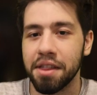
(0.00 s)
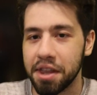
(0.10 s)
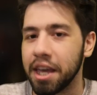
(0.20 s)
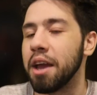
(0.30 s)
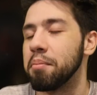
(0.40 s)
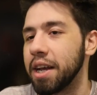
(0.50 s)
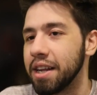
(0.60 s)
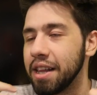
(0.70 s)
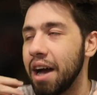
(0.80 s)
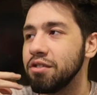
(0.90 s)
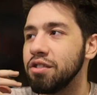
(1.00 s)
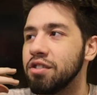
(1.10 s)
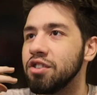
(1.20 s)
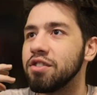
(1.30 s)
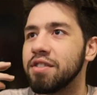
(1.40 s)
in the game. Like it allows you
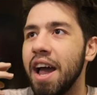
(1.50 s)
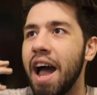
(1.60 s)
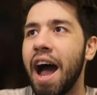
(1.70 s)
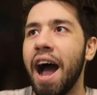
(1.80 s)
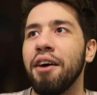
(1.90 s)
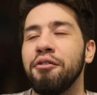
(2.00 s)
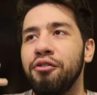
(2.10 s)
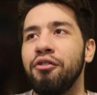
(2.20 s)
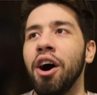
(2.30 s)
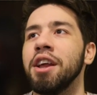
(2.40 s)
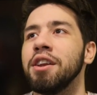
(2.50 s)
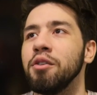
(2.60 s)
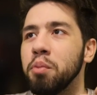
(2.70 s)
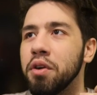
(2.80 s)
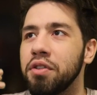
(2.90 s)
to just have
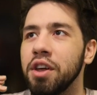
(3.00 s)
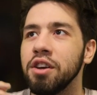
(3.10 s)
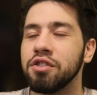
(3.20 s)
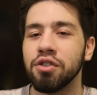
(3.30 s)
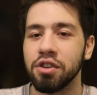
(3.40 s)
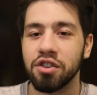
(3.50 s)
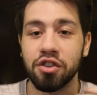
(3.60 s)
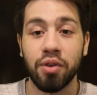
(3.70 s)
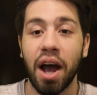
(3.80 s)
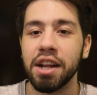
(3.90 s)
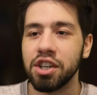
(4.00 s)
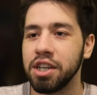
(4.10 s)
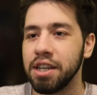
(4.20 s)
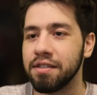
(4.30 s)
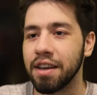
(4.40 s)
fun with certain
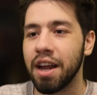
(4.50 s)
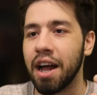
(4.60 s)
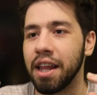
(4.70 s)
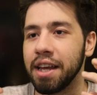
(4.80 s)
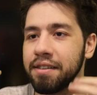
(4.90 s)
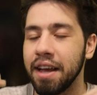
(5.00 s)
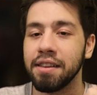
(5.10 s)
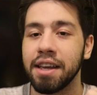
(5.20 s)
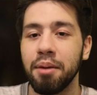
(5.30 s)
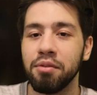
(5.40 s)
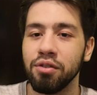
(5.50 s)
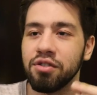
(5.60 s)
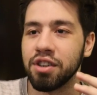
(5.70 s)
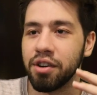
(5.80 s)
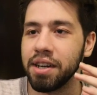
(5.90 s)
strategies and not like take the game too
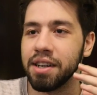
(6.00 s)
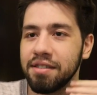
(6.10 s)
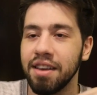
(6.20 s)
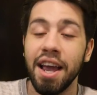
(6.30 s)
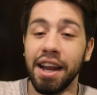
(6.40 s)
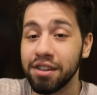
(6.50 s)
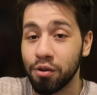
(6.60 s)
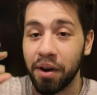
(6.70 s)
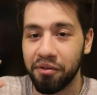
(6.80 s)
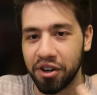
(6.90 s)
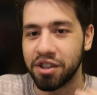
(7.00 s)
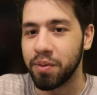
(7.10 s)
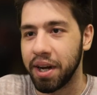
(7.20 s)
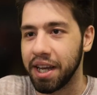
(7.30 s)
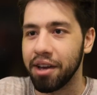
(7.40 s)
serious. It is quite
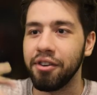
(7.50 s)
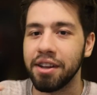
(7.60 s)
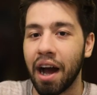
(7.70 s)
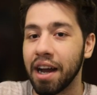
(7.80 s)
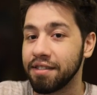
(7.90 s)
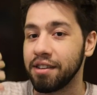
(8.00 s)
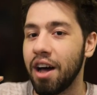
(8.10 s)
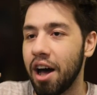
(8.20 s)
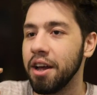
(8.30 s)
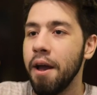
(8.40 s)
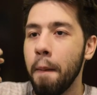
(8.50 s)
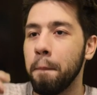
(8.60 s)
frustrating if he dies a lot,